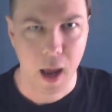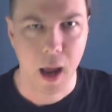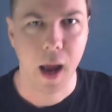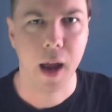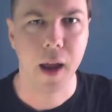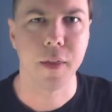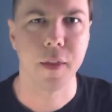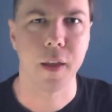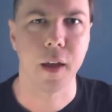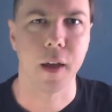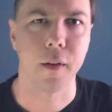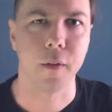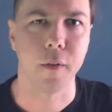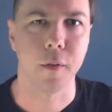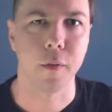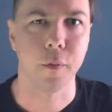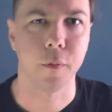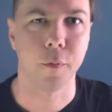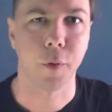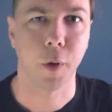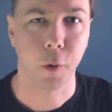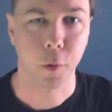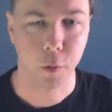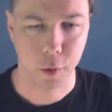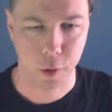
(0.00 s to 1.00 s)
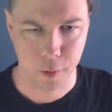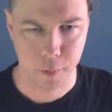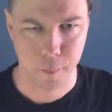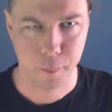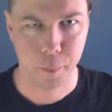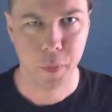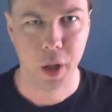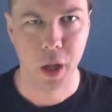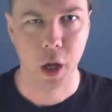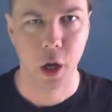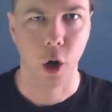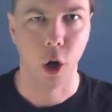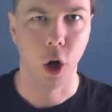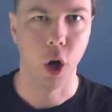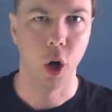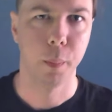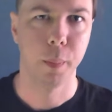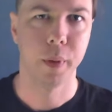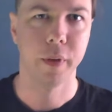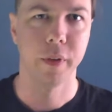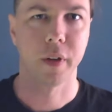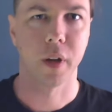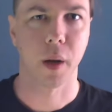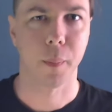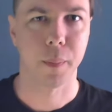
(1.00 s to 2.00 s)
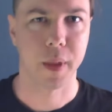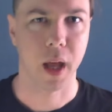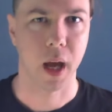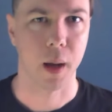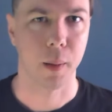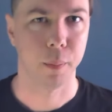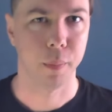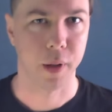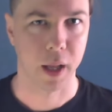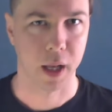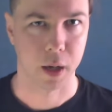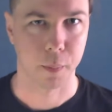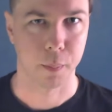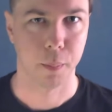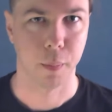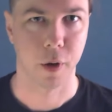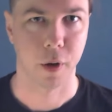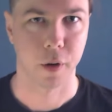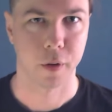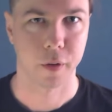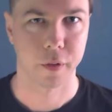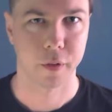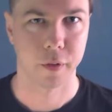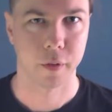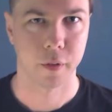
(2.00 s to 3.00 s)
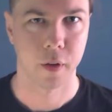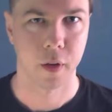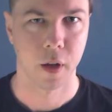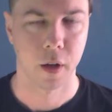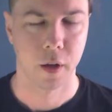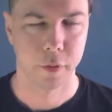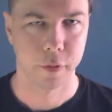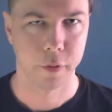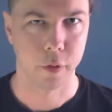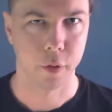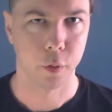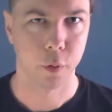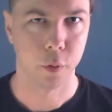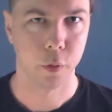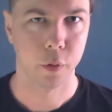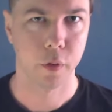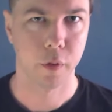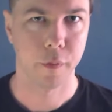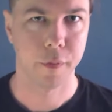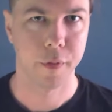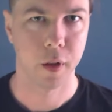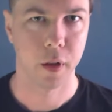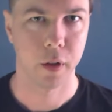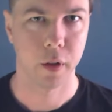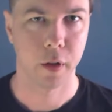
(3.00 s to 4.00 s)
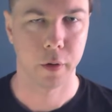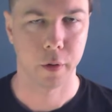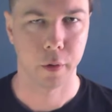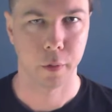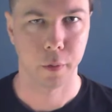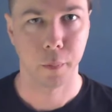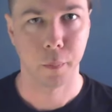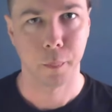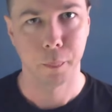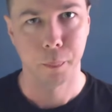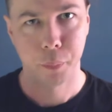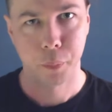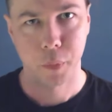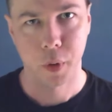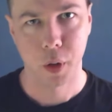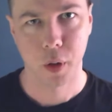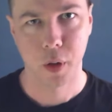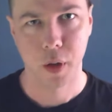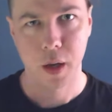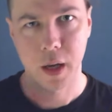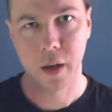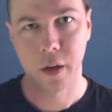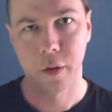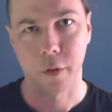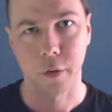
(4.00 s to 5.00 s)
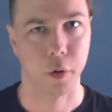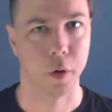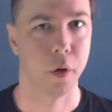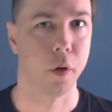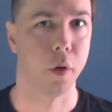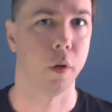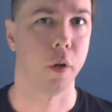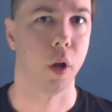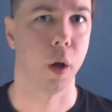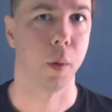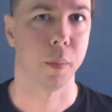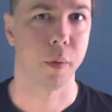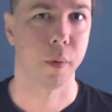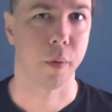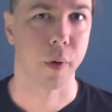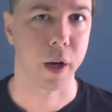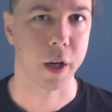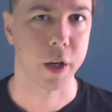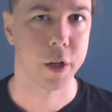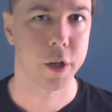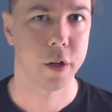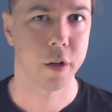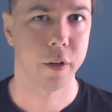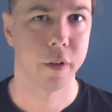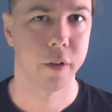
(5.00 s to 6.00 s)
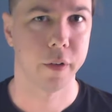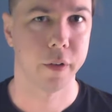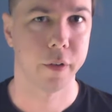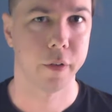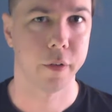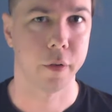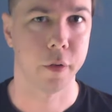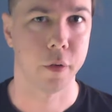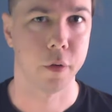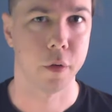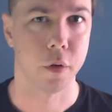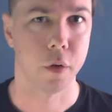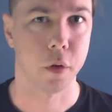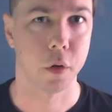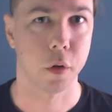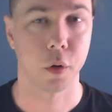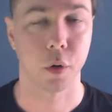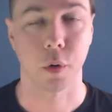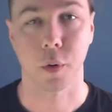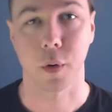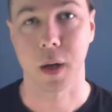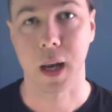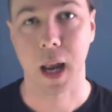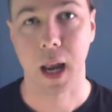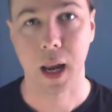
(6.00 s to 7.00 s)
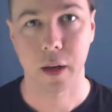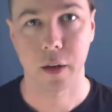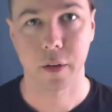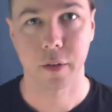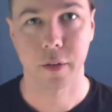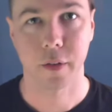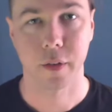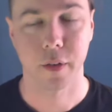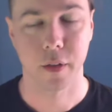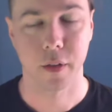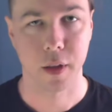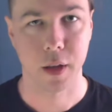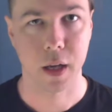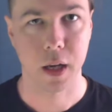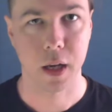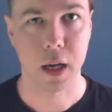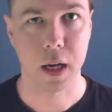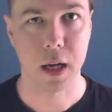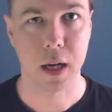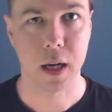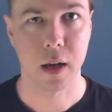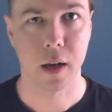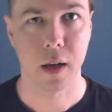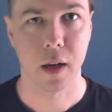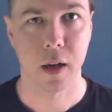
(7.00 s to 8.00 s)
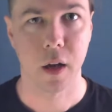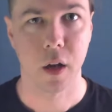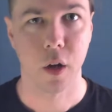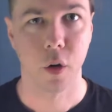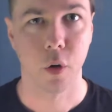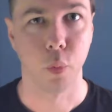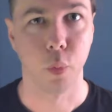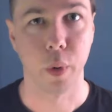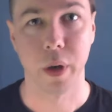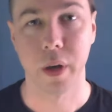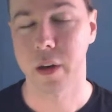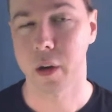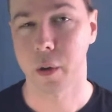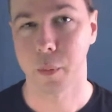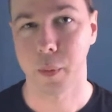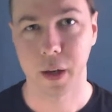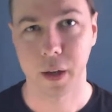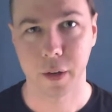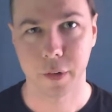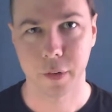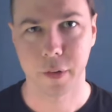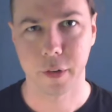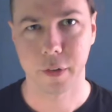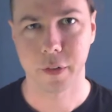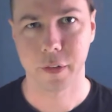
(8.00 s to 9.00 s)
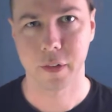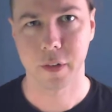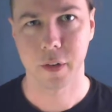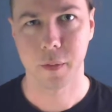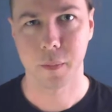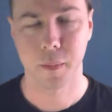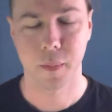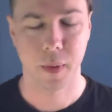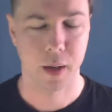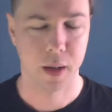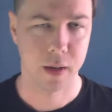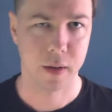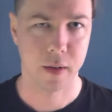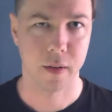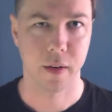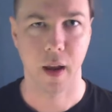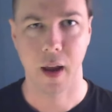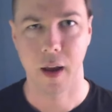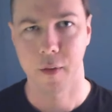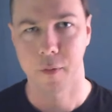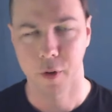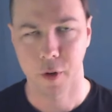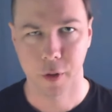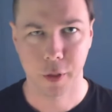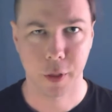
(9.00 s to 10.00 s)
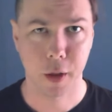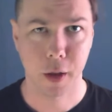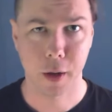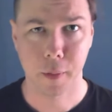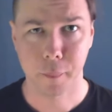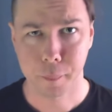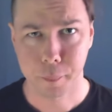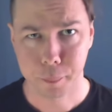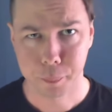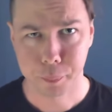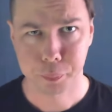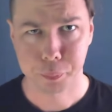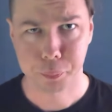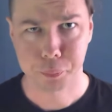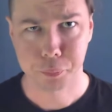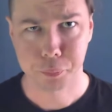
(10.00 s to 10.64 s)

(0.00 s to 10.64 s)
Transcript: And then Vulkan opens up that black box. So all of the little internal operations to create the windowing system and everything,